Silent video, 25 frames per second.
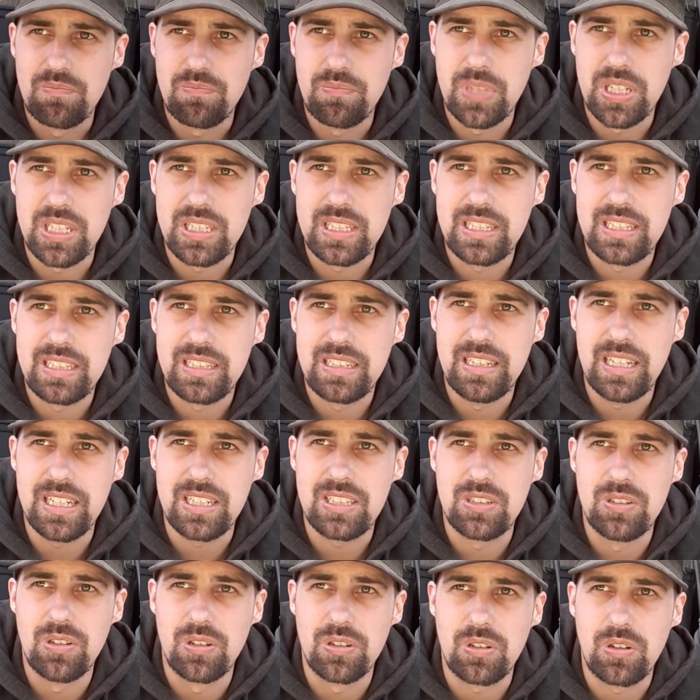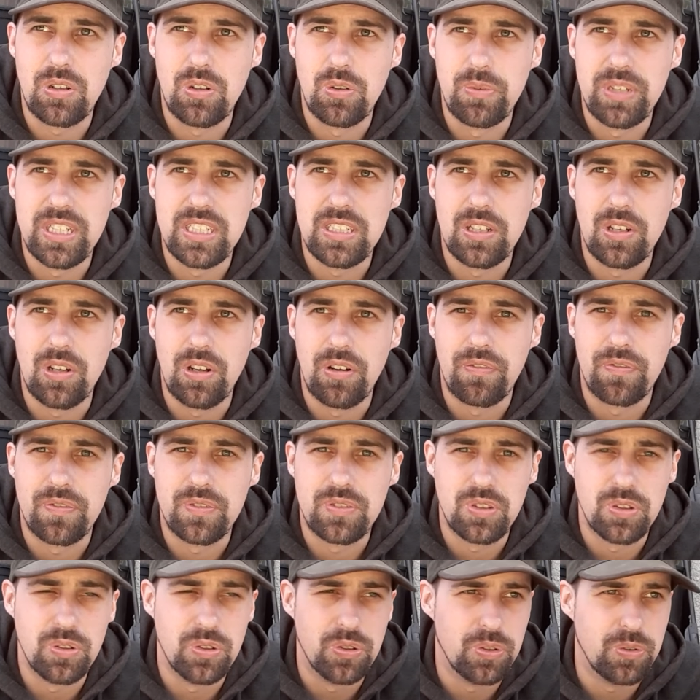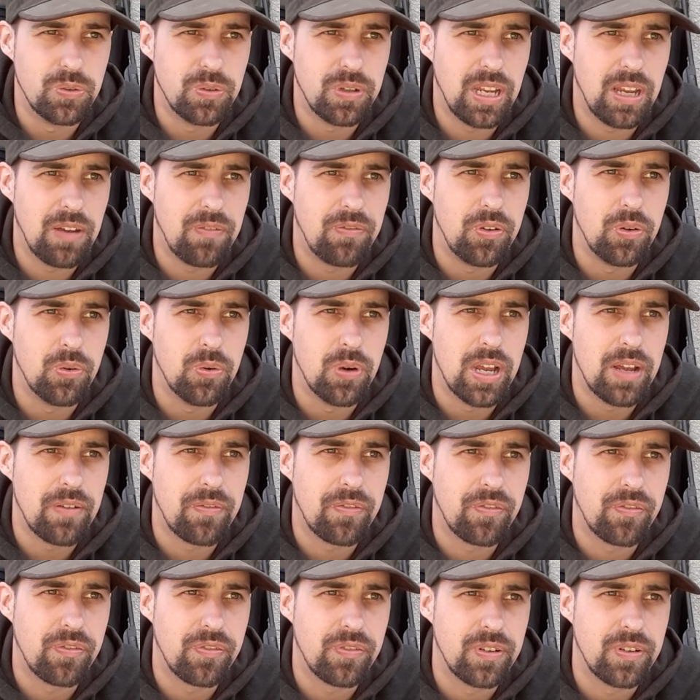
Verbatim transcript: but that's not always enough so if you have